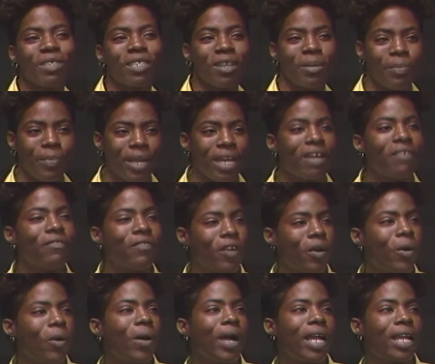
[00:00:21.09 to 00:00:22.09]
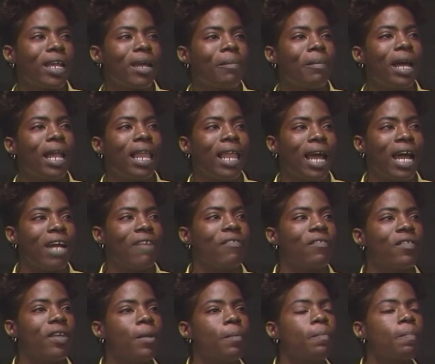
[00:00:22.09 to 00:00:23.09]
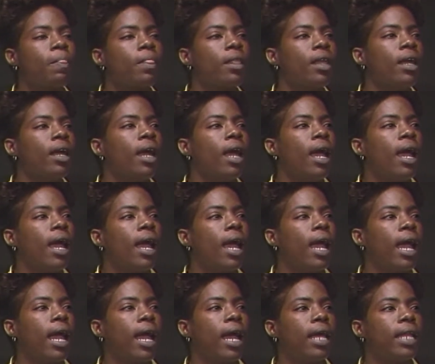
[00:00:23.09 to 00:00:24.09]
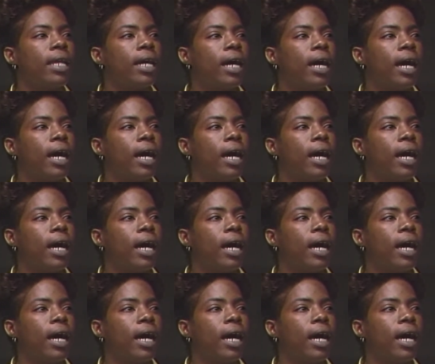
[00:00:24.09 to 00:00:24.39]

was a big void in my life. And